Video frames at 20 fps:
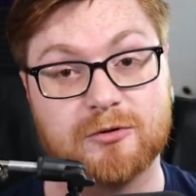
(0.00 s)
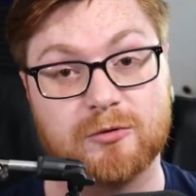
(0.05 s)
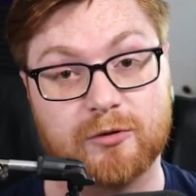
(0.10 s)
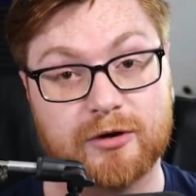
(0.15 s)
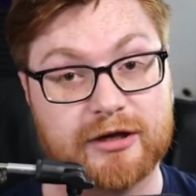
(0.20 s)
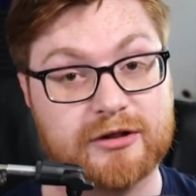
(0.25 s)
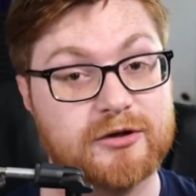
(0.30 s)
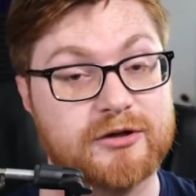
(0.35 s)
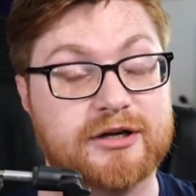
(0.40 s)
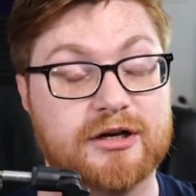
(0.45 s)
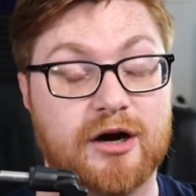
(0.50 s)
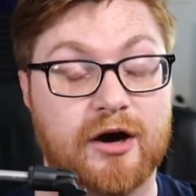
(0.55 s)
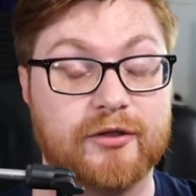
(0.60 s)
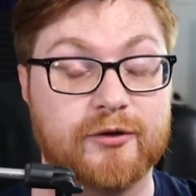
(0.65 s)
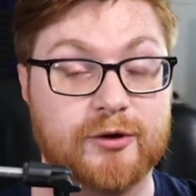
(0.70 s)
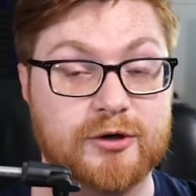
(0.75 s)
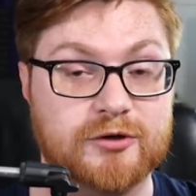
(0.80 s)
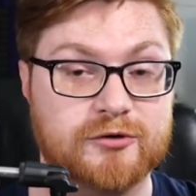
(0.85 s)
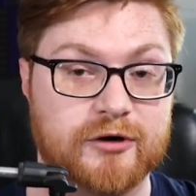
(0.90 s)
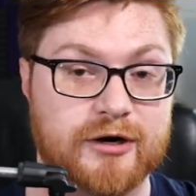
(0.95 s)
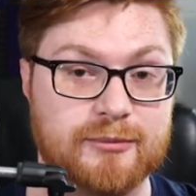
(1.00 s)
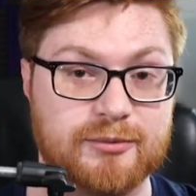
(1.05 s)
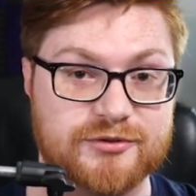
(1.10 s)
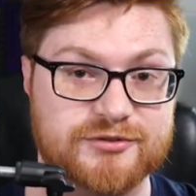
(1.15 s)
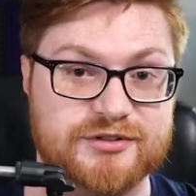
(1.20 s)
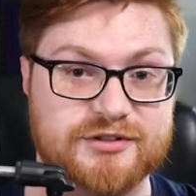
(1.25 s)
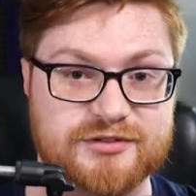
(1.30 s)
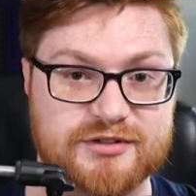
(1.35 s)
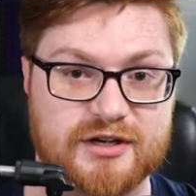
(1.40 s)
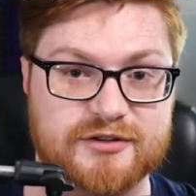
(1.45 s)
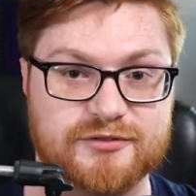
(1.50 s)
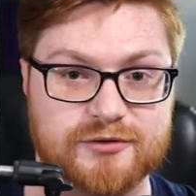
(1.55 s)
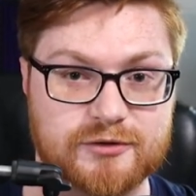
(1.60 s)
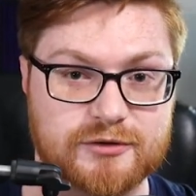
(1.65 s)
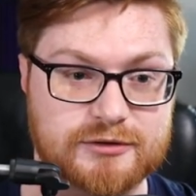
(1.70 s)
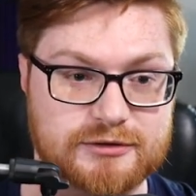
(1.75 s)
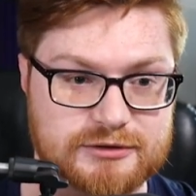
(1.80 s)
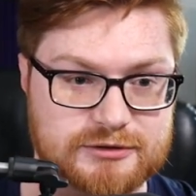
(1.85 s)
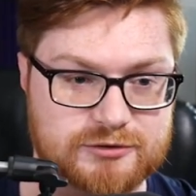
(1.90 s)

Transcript: when I look at other incredible, successful